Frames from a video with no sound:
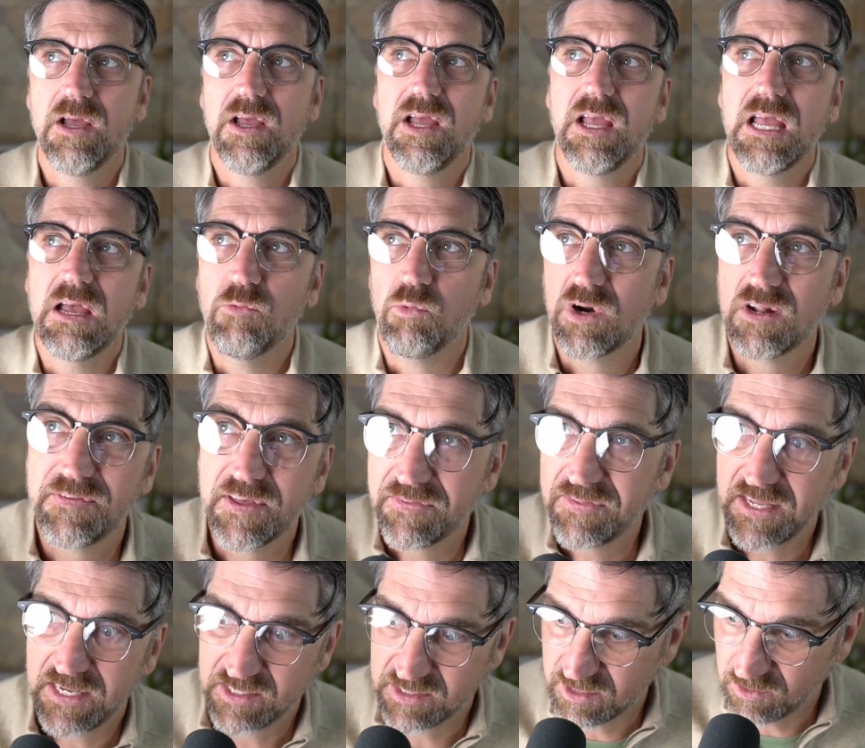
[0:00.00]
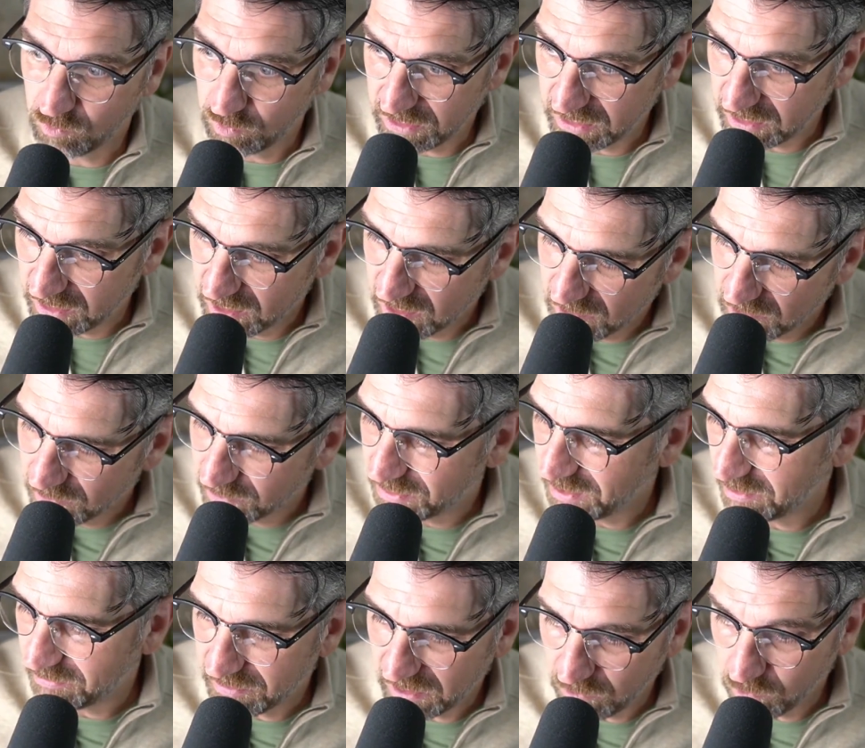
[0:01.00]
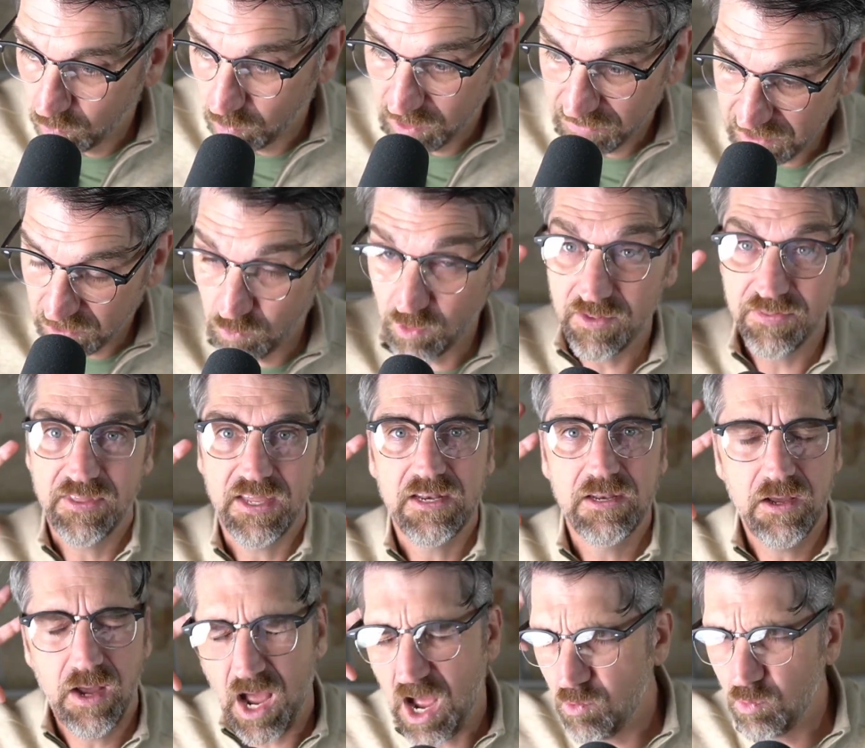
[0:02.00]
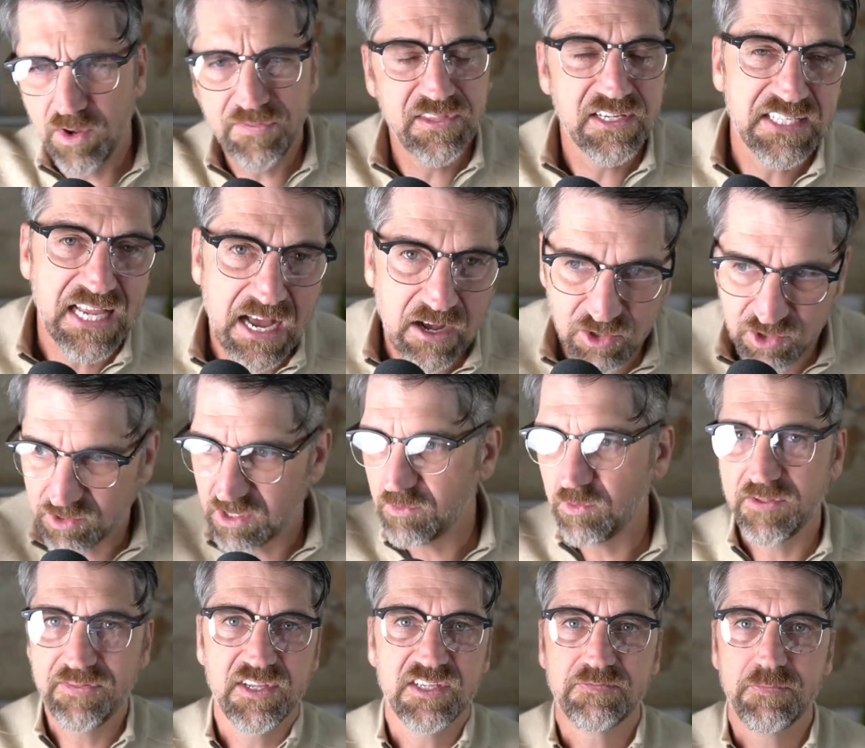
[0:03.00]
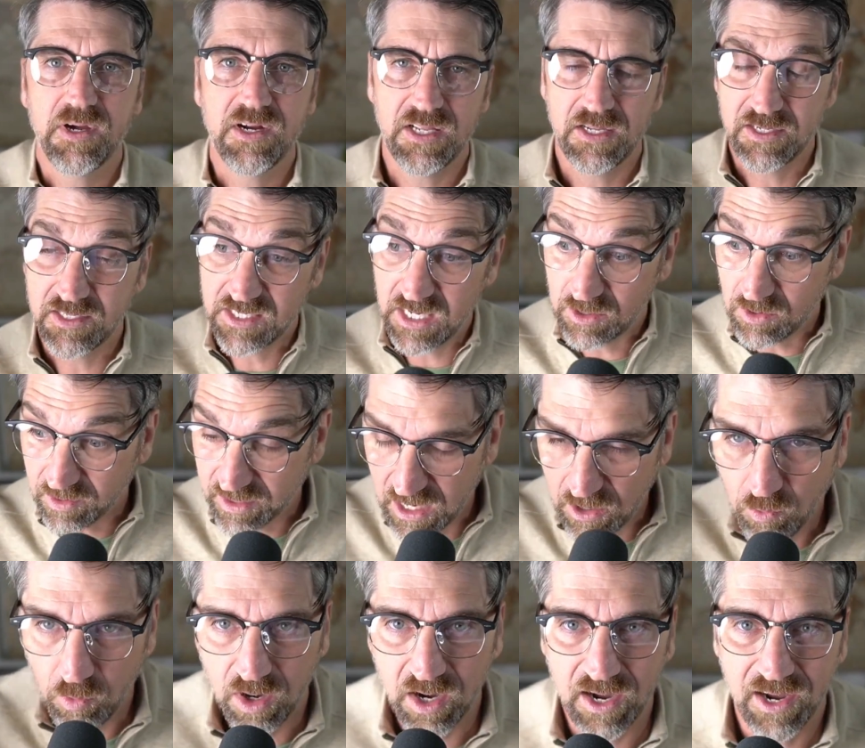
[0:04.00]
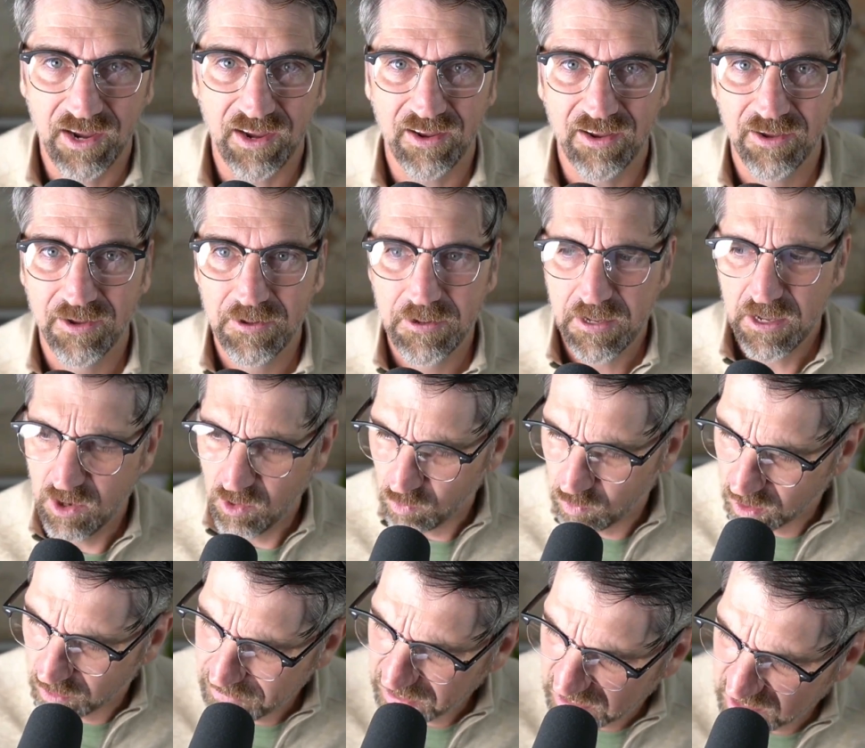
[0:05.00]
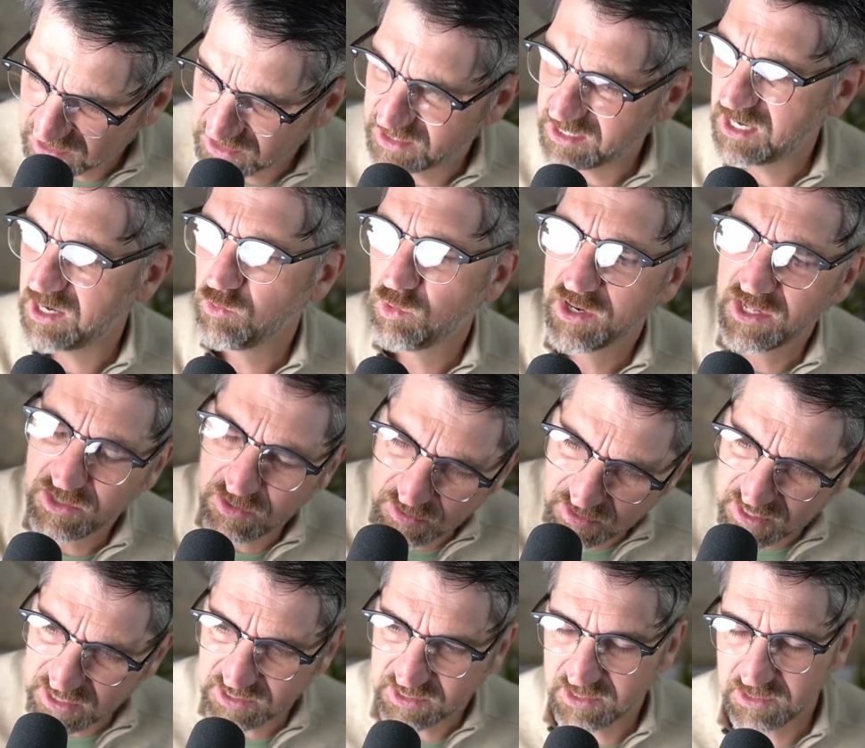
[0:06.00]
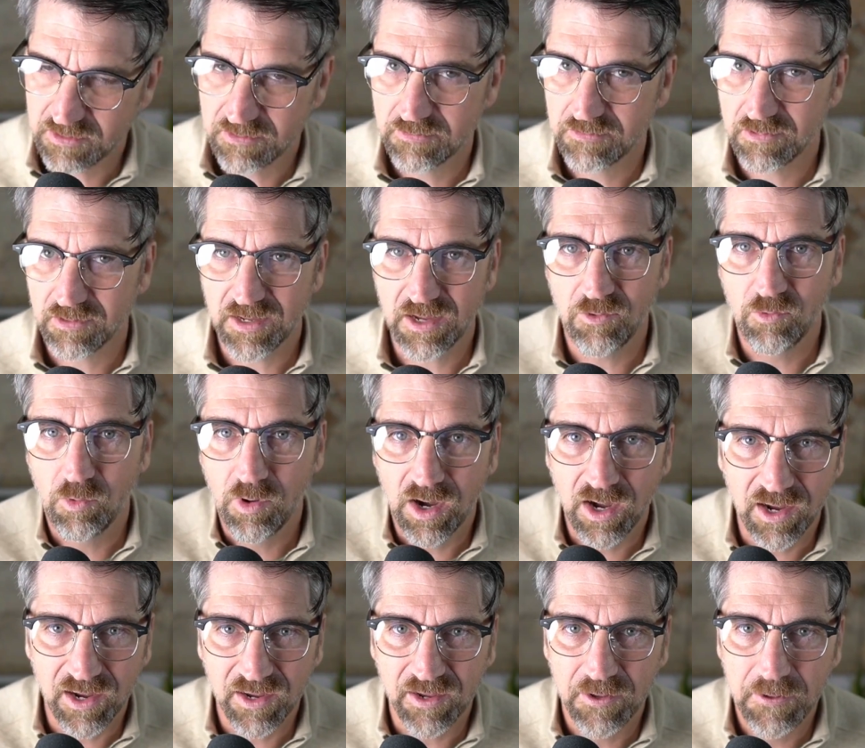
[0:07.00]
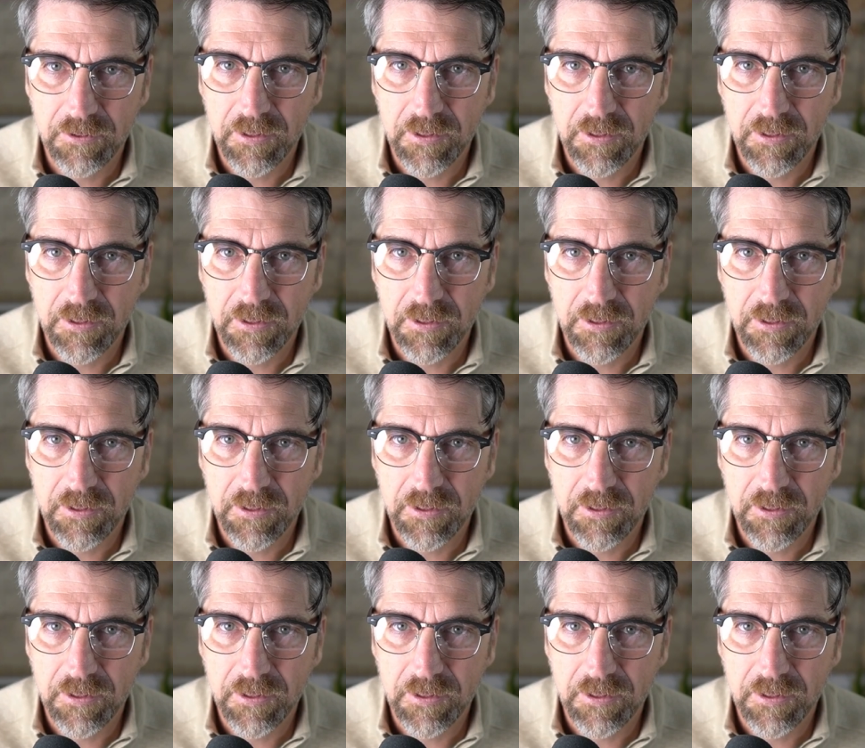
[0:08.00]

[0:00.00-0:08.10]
And one of the things that they know, I want this house or I want this money. And it's like, okay, why? Well, because then I want to do this. Okay, why?